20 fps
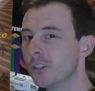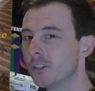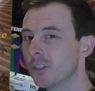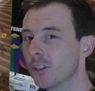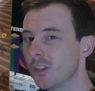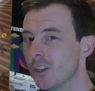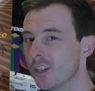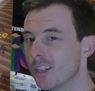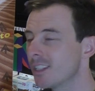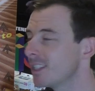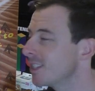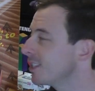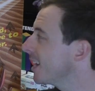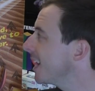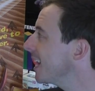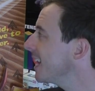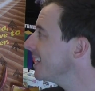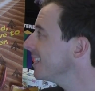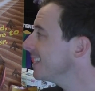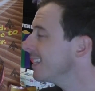so you could
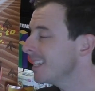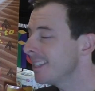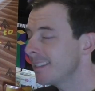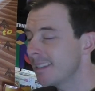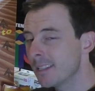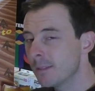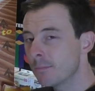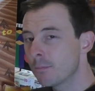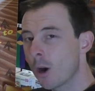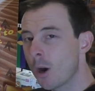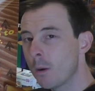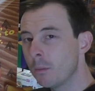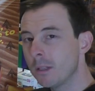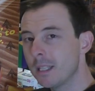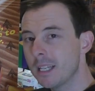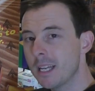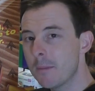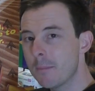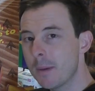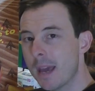say this is
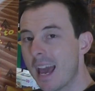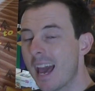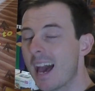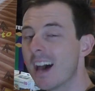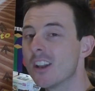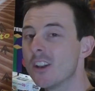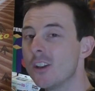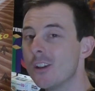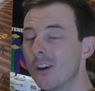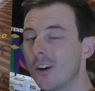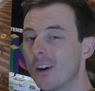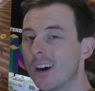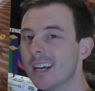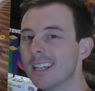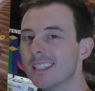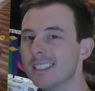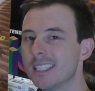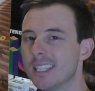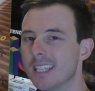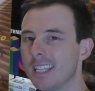probably about
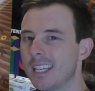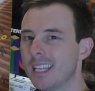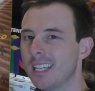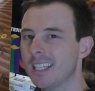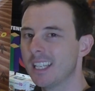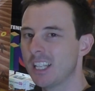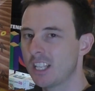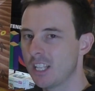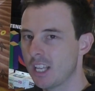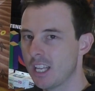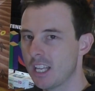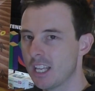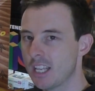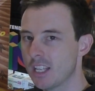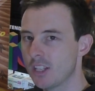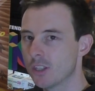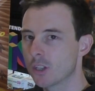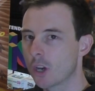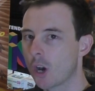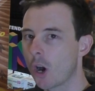19
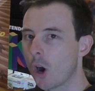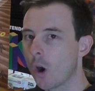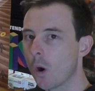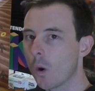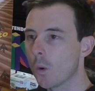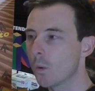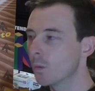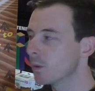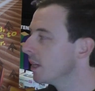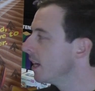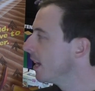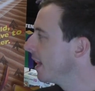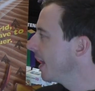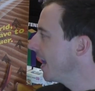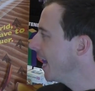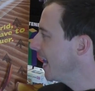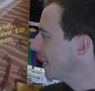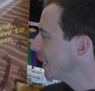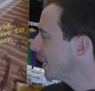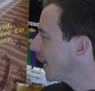years old.
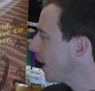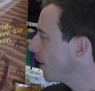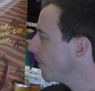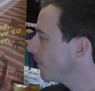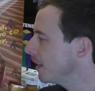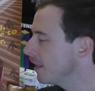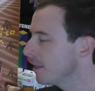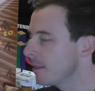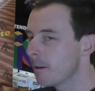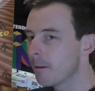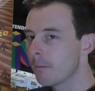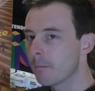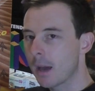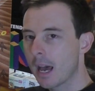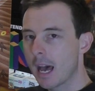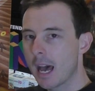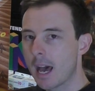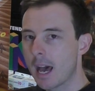It come in the